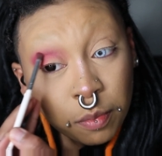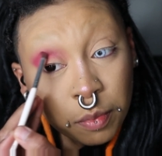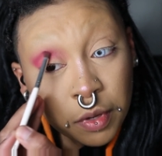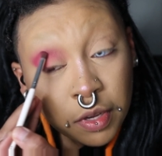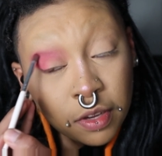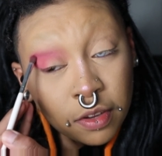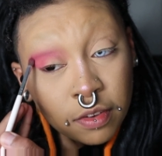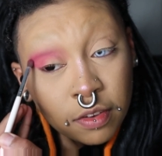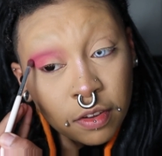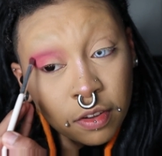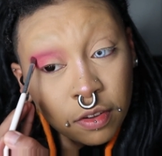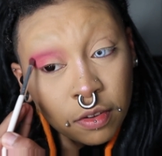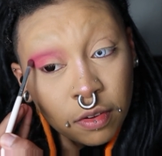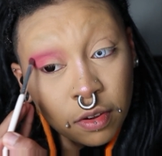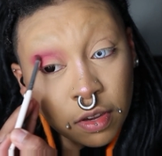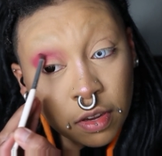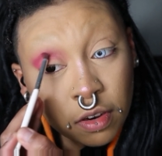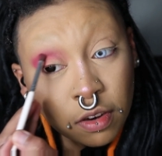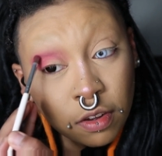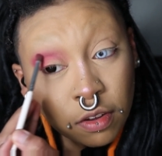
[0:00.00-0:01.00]
pinks that you
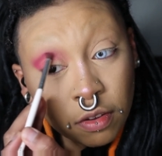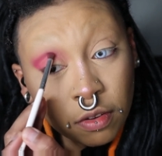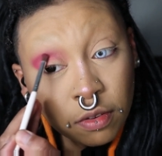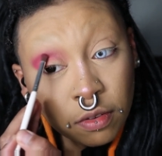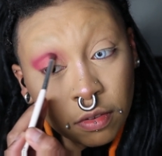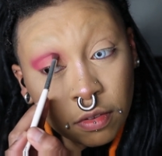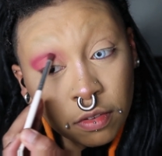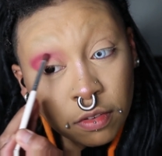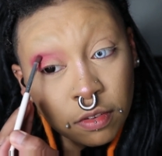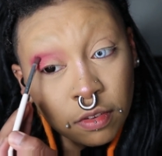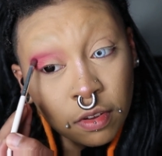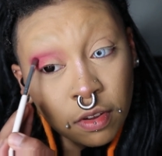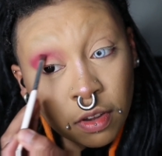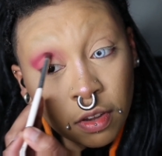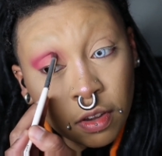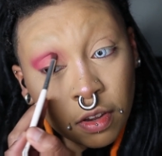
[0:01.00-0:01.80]
can use.